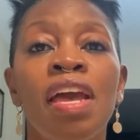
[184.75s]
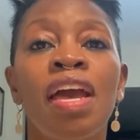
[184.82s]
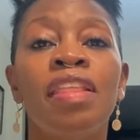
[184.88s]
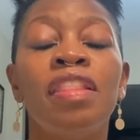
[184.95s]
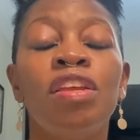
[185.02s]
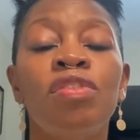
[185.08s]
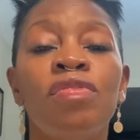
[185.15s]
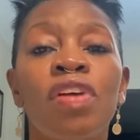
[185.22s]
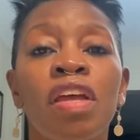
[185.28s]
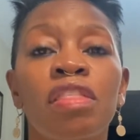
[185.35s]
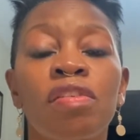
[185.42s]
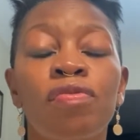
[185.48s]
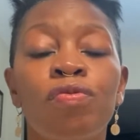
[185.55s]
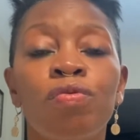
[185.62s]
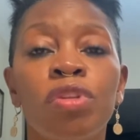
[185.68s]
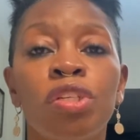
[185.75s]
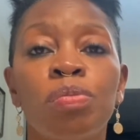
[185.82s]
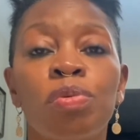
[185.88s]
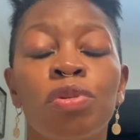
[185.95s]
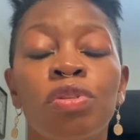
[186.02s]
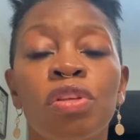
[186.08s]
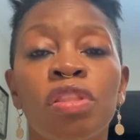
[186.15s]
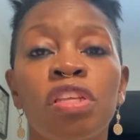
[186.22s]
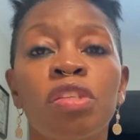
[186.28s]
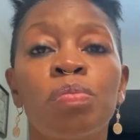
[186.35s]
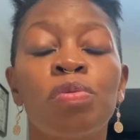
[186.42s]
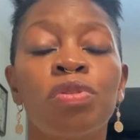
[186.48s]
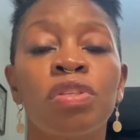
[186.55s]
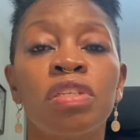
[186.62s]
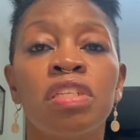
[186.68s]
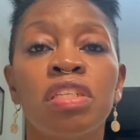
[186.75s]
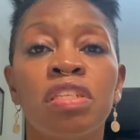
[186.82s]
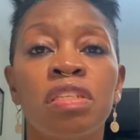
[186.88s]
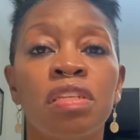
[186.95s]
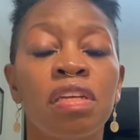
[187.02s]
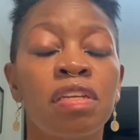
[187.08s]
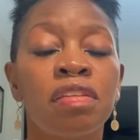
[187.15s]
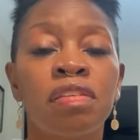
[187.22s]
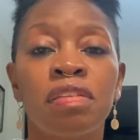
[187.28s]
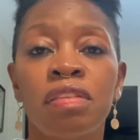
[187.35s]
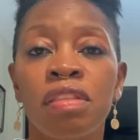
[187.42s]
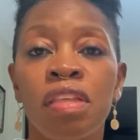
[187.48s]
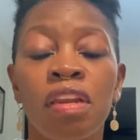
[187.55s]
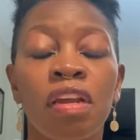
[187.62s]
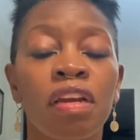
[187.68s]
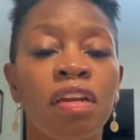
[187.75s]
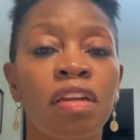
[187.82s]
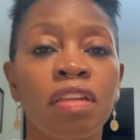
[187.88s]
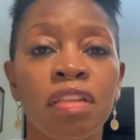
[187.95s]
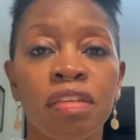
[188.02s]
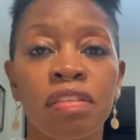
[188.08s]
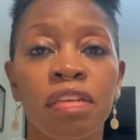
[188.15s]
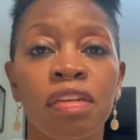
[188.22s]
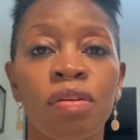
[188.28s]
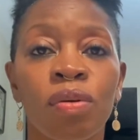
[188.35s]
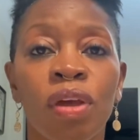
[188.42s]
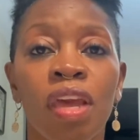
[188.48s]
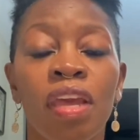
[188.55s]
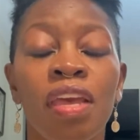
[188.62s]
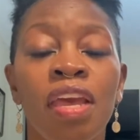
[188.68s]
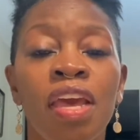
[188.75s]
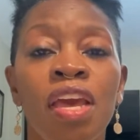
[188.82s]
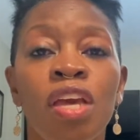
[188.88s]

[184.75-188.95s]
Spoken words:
And then you've got the foolish person. This person is they're not going to listen, okay?